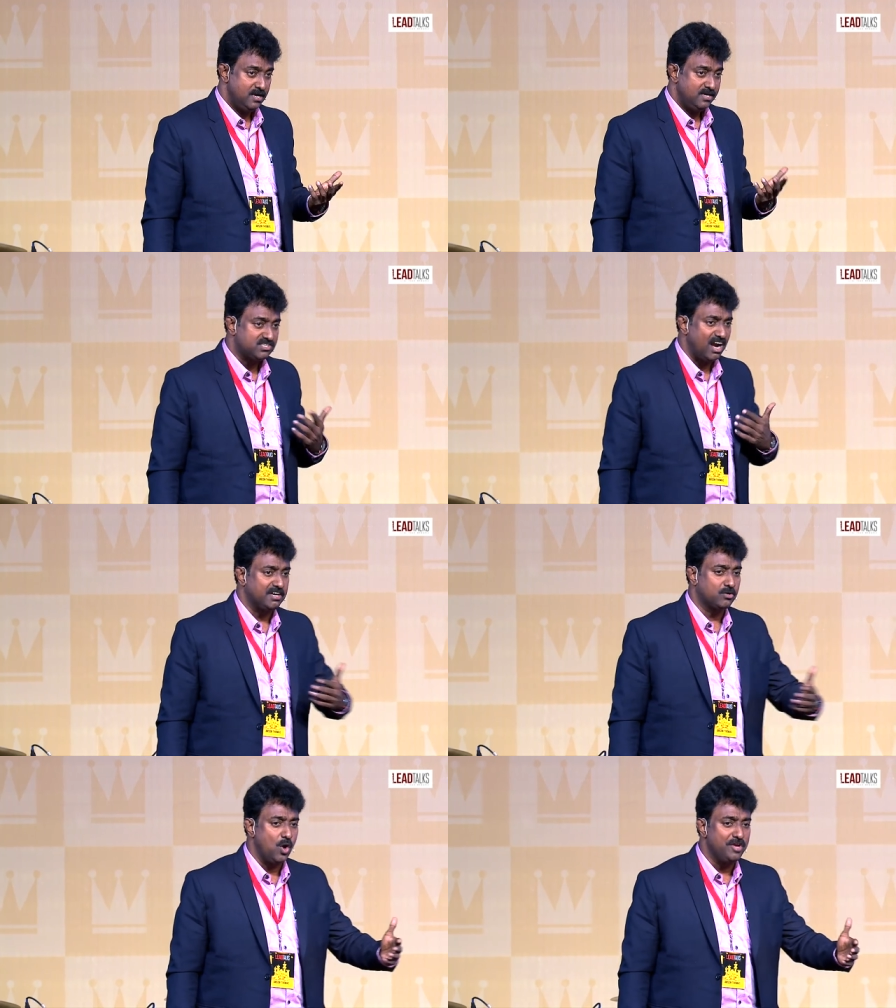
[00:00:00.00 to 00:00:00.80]

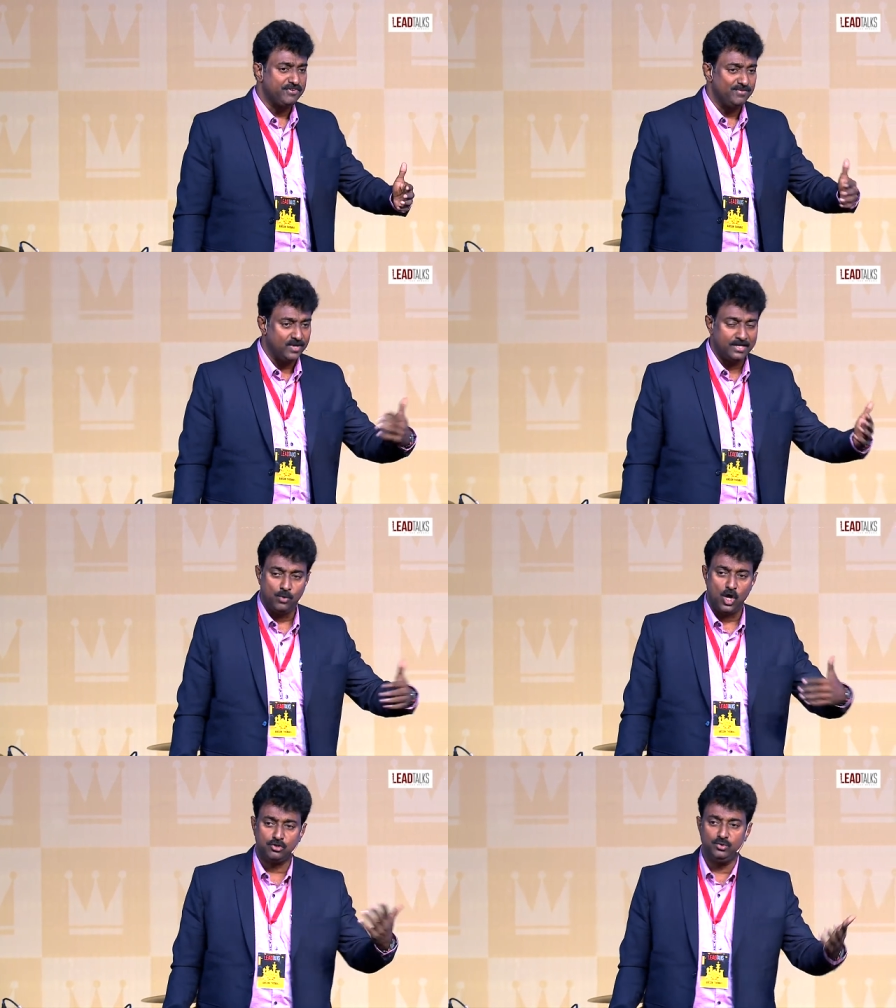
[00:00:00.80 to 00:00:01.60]
Started going from one
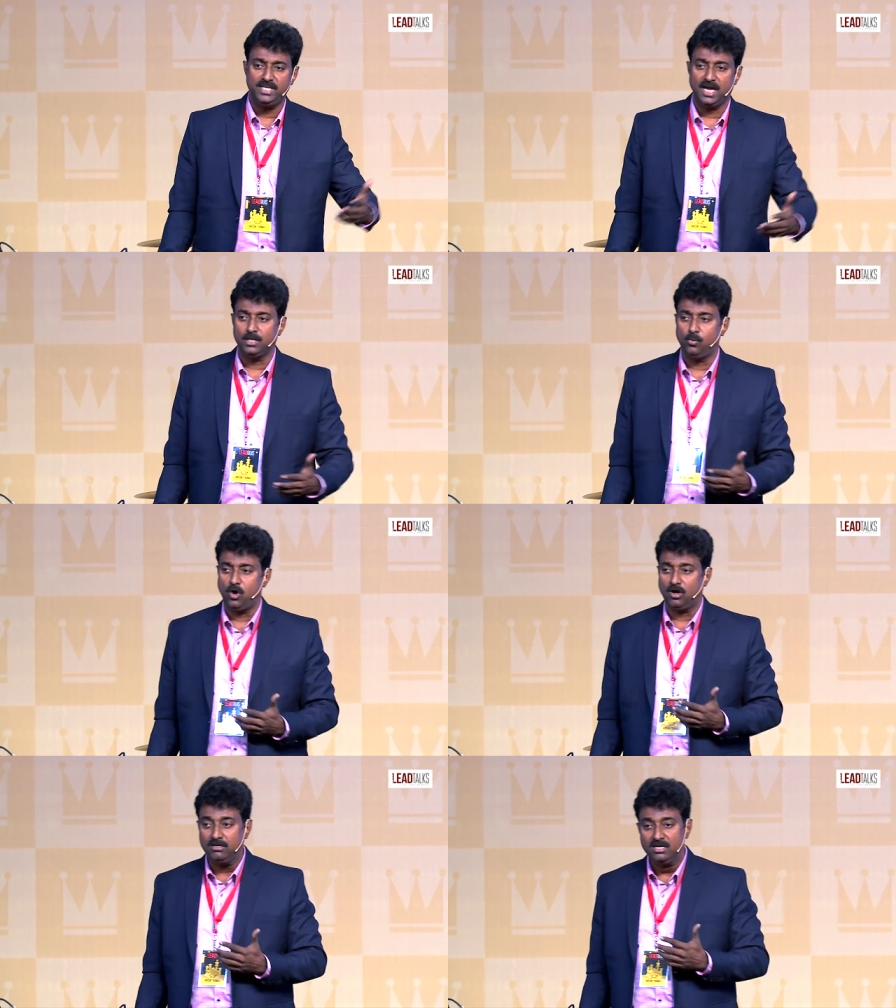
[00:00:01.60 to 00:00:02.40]
ward to the other
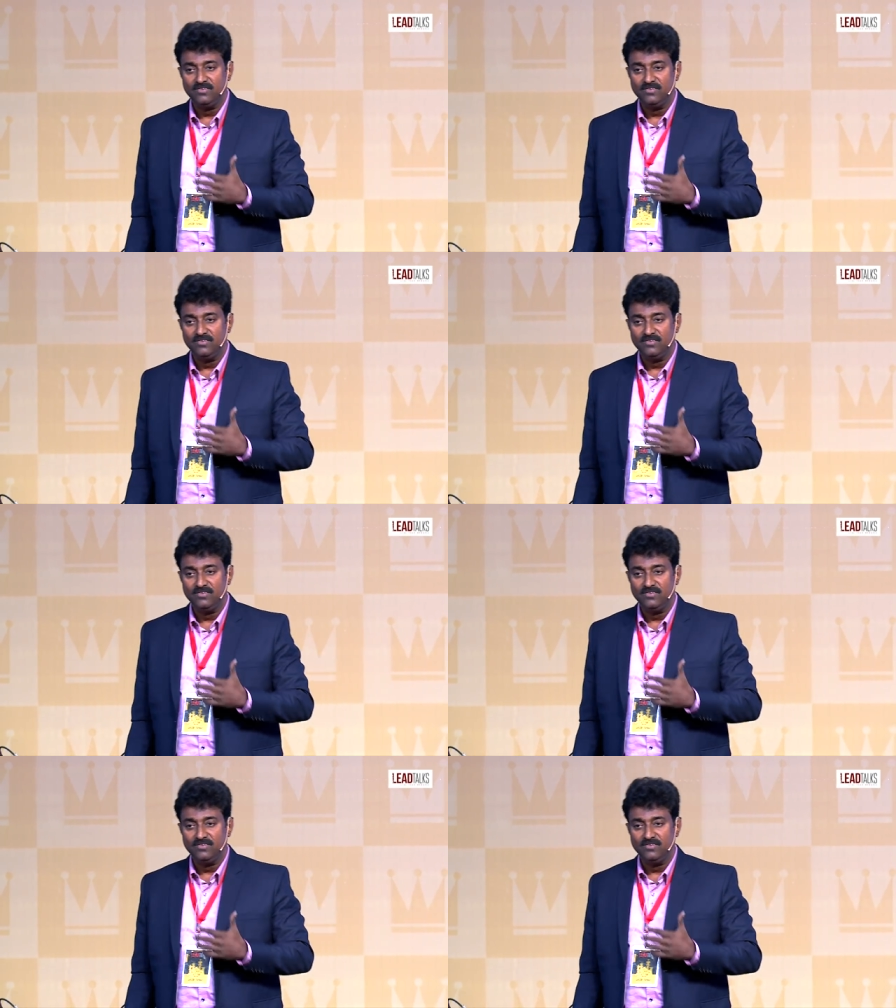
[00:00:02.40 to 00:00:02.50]
ward,